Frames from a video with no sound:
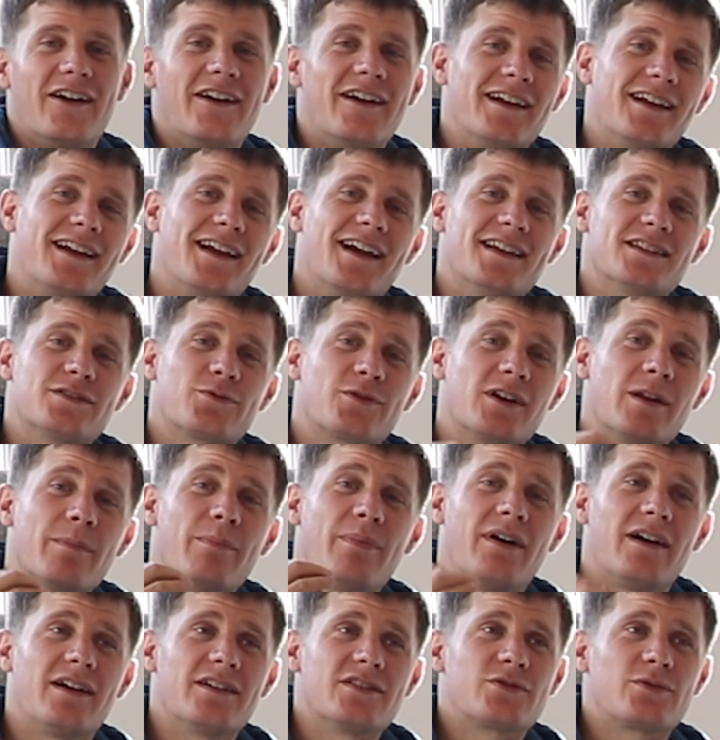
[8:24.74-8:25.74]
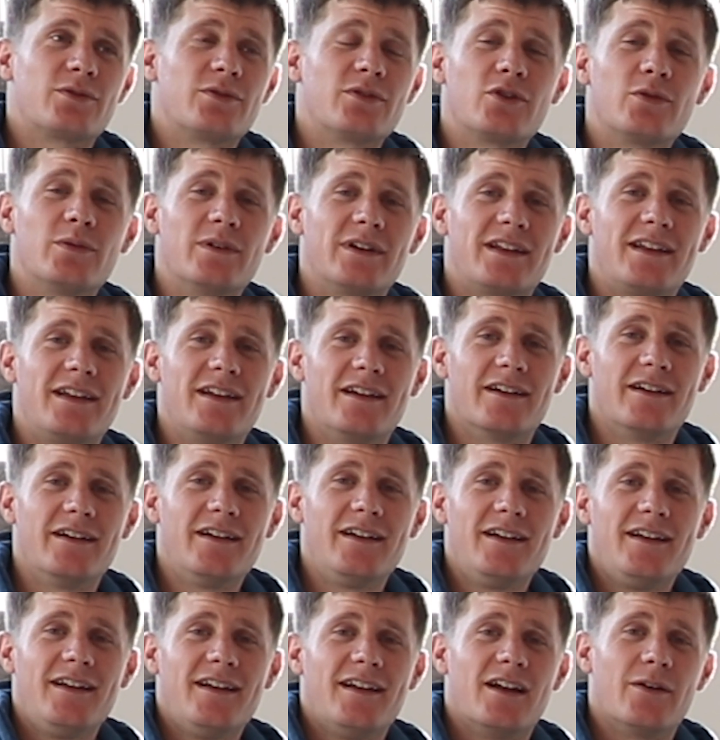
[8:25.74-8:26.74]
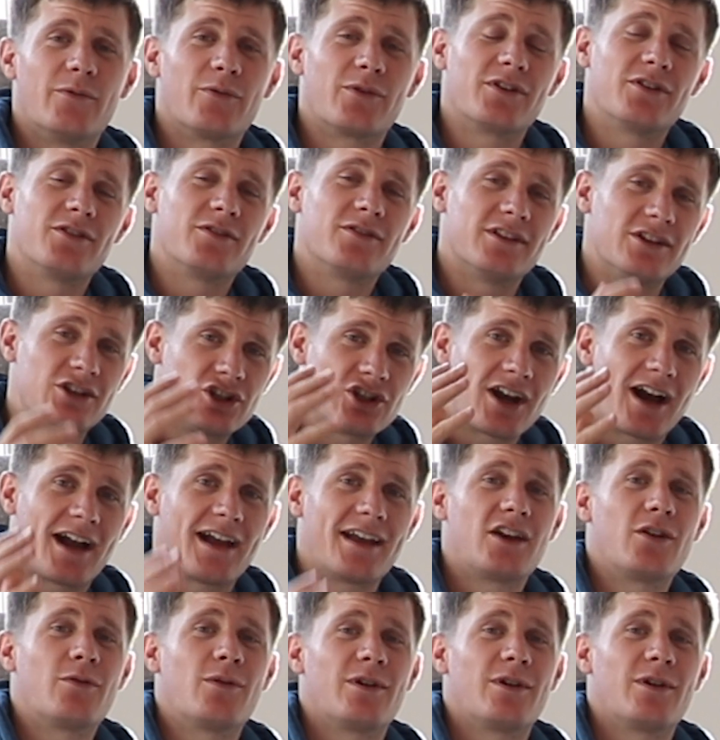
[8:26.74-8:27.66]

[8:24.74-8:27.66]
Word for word: All right, guys, we're gonna pause real quick here, and we're gonna do the chai